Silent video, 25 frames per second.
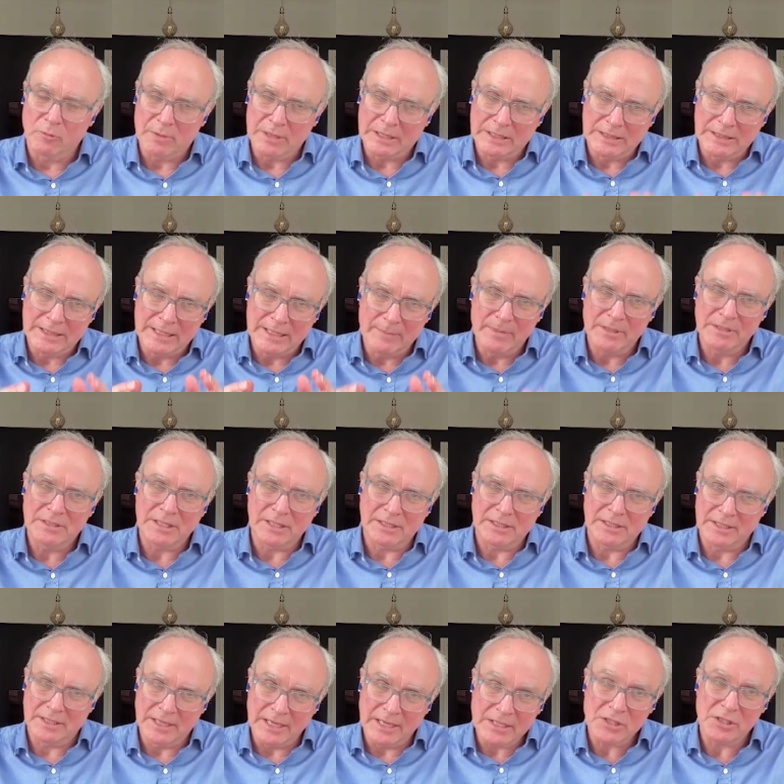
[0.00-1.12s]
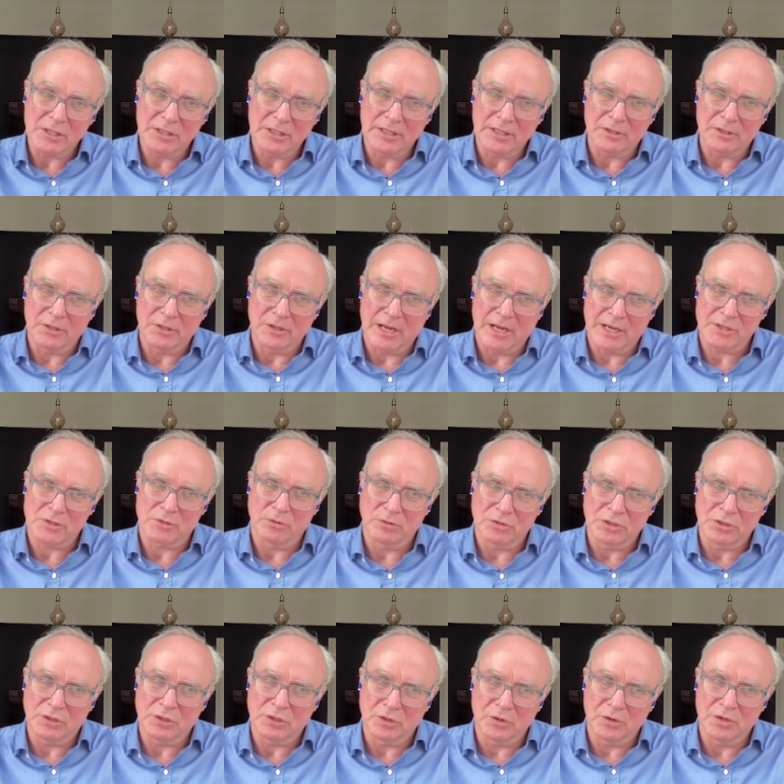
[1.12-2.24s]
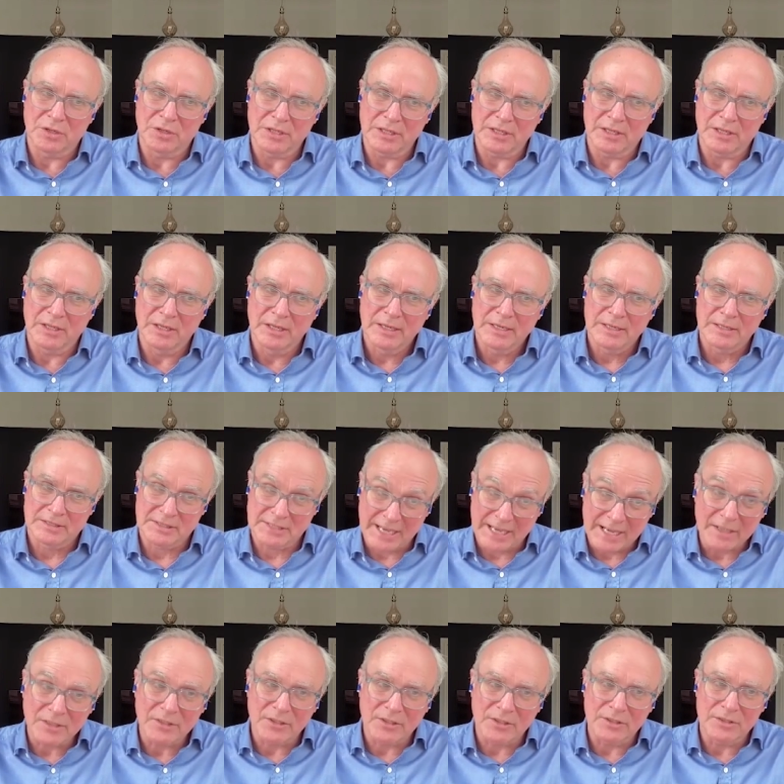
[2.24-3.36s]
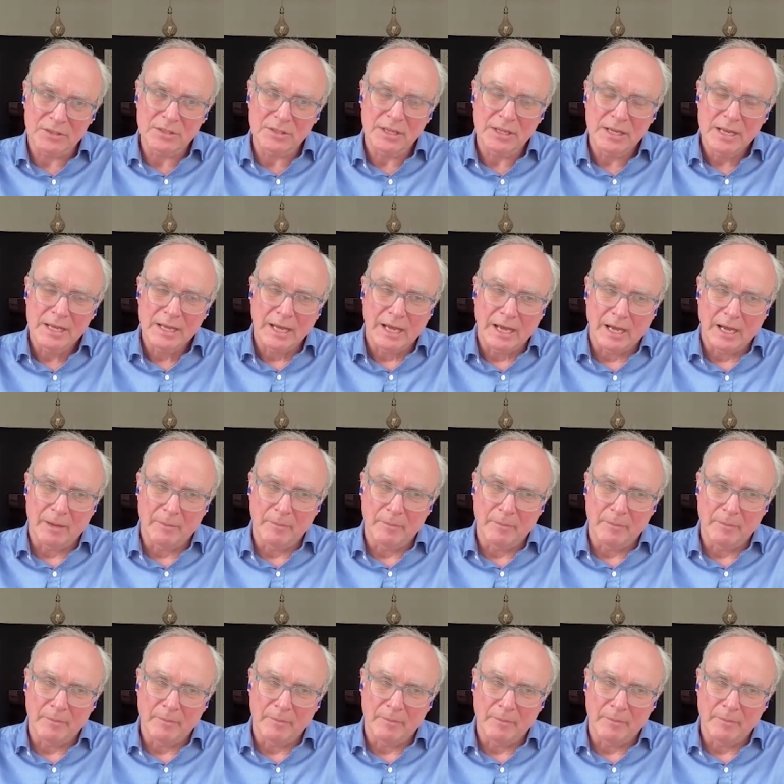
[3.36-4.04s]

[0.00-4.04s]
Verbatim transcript: It will be limited initially to national security sectors.